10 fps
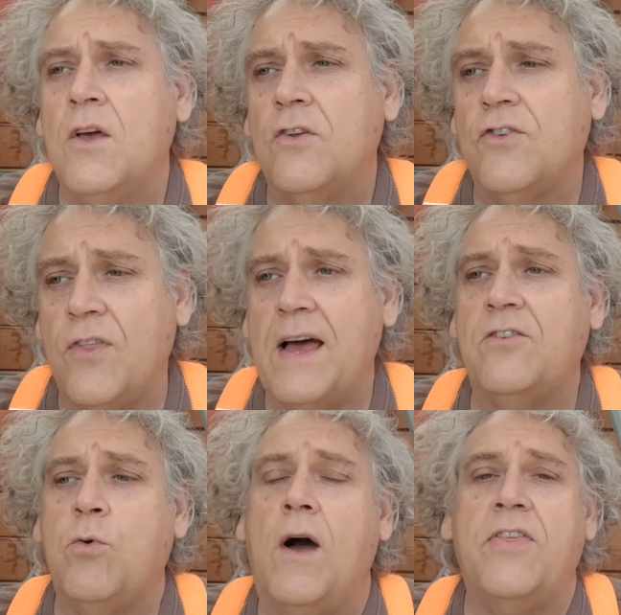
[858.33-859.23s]
So
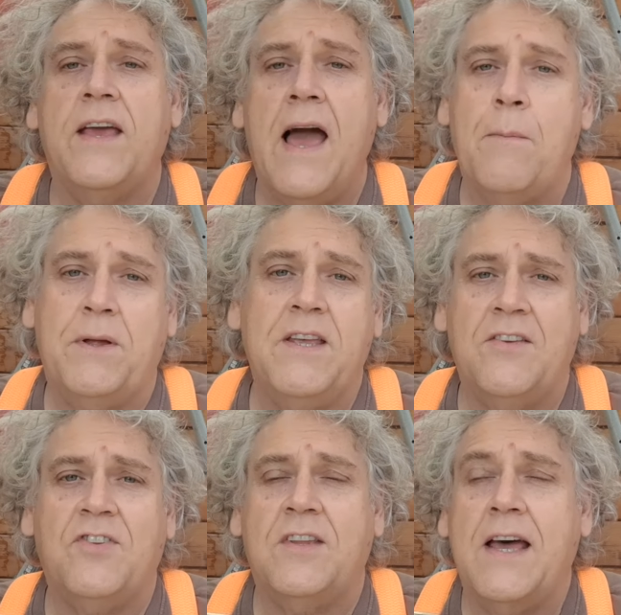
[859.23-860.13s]
that's what I think happened
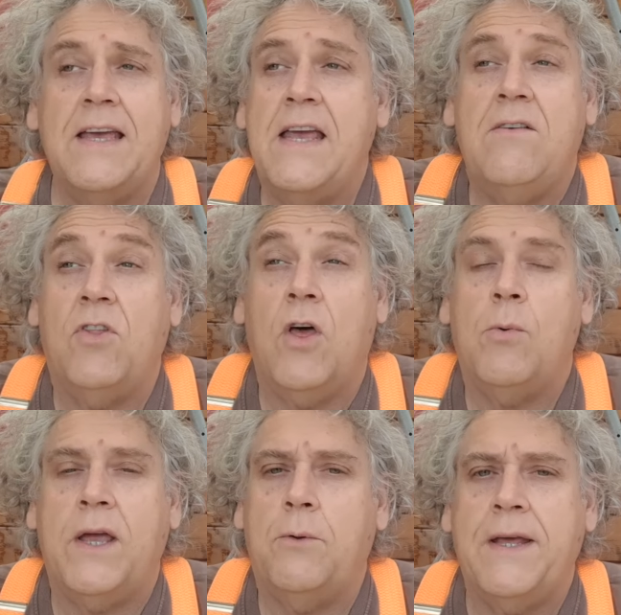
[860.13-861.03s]
yesterday, even though
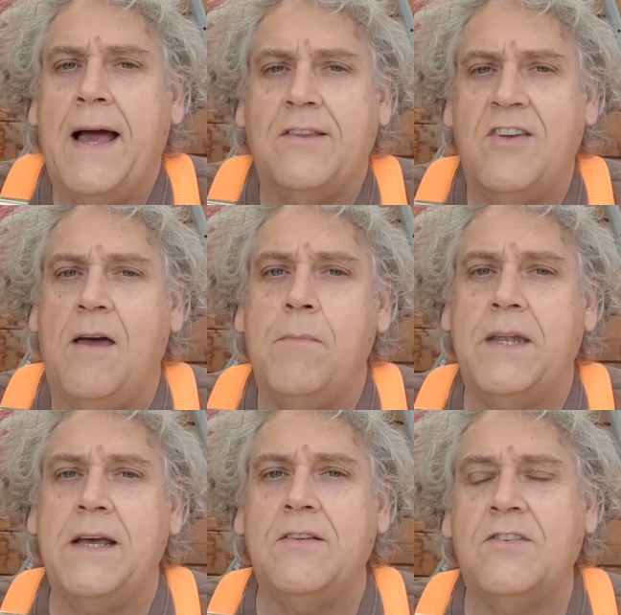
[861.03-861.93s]
we only had 10
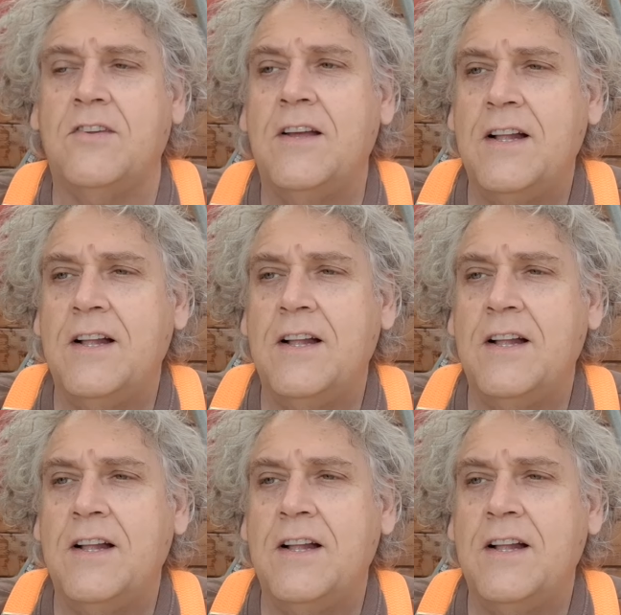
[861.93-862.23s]
minutes.